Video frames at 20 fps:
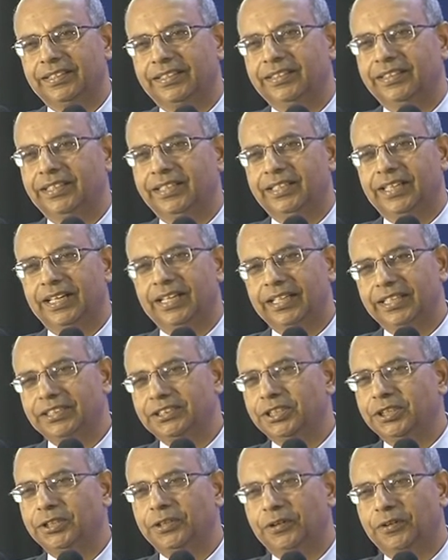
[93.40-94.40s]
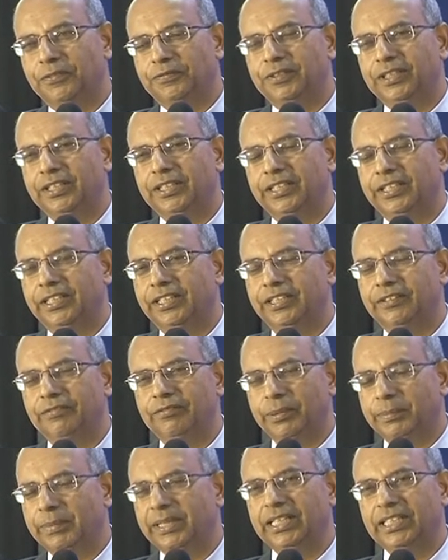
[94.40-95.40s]
the condition of the
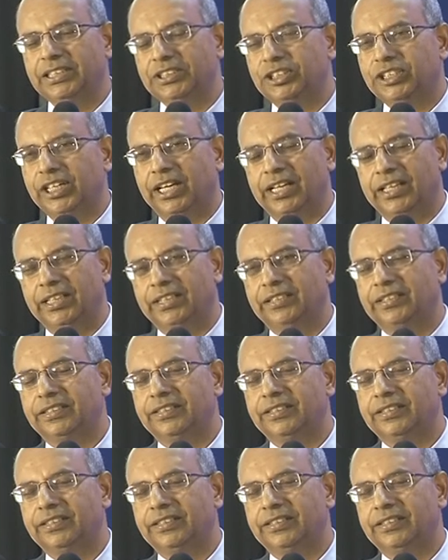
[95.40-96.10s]
women and child,